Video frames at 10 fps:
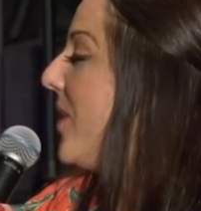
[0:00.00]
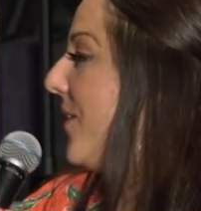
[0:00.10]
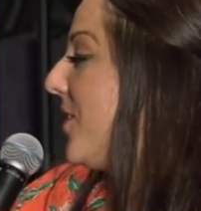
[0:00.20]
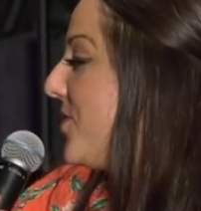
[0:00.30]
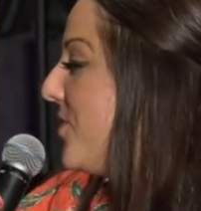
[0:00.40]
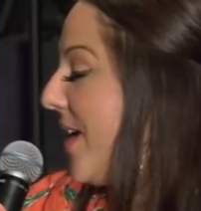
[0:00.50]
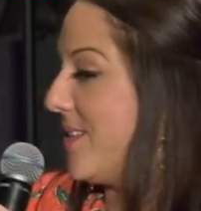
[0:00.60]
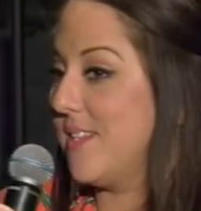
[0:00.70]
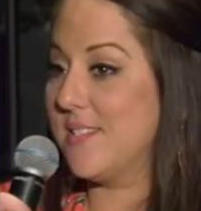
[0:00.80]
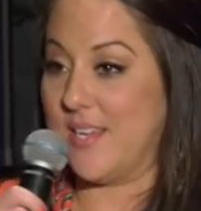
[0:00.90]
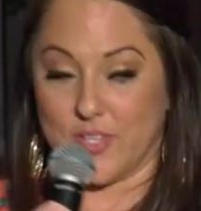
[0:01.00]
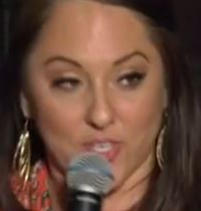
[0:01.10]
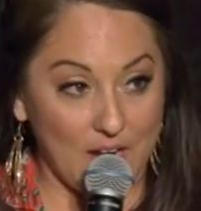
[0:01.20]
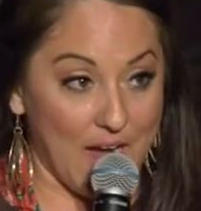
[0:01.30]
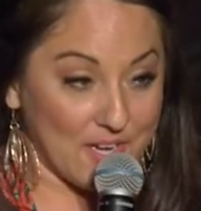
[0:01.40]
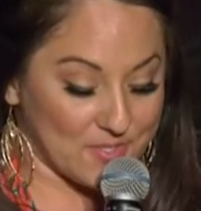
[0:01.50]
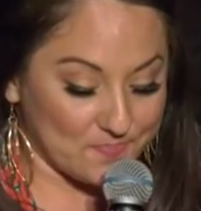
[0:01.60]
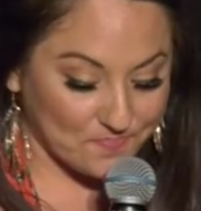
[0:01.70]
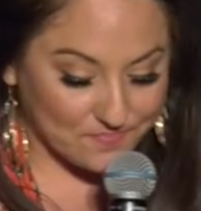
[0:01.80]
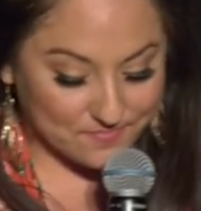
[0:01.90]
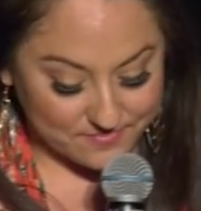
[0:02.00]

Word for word: we left our suitcases in the garage.